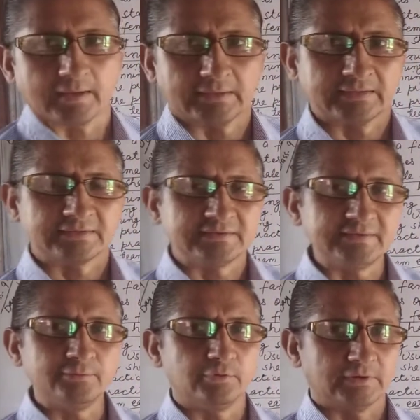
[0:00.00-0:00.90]
Are the
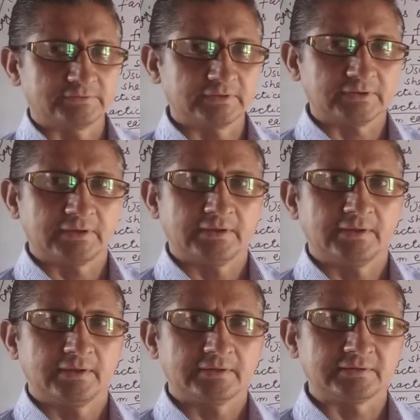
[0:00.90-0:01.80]
keywords. Okay?
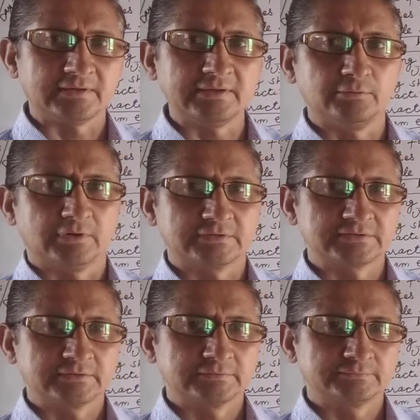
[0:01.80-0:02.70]
Keywords.